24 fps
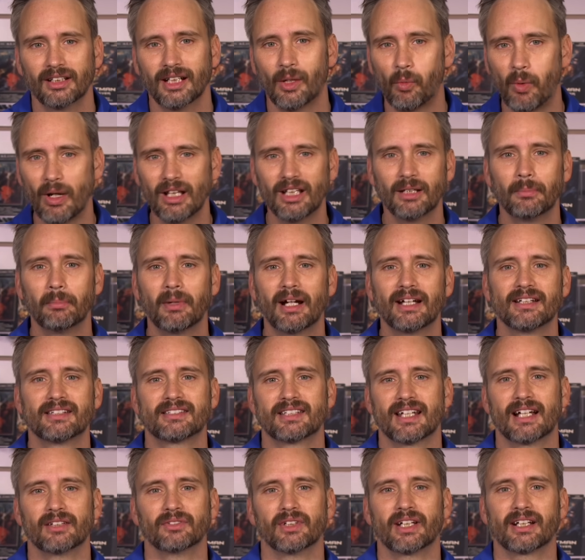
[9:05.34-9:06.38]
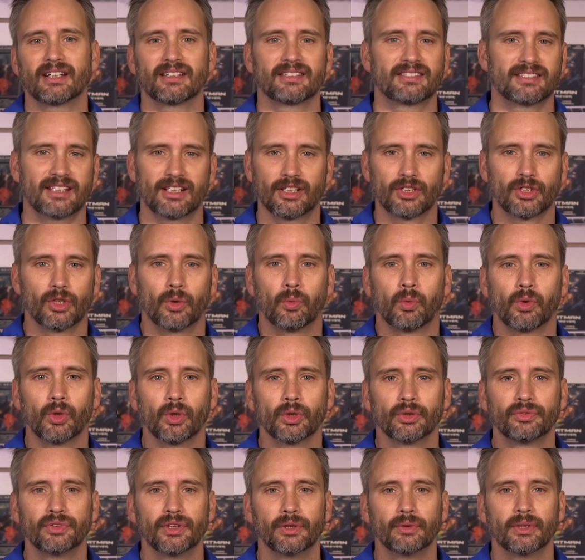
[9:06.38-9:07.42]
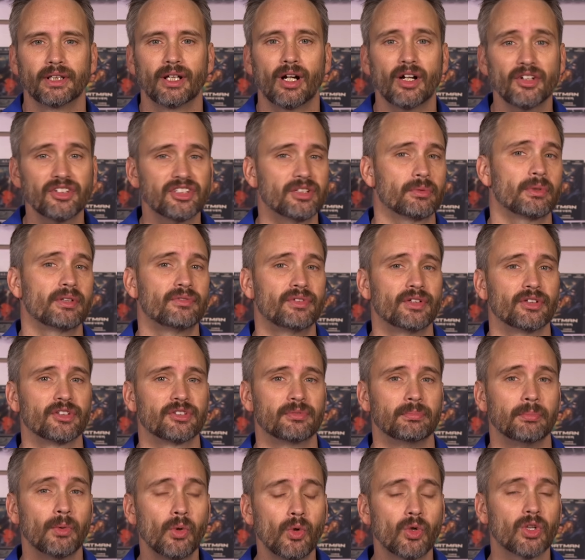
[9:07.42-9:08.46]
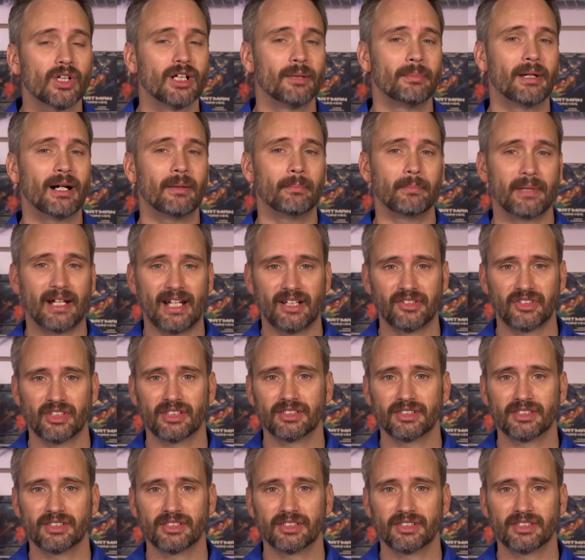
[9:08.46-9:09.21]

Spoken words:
Now, while it might sound like a cynical worldview, it also reveals more about Mei's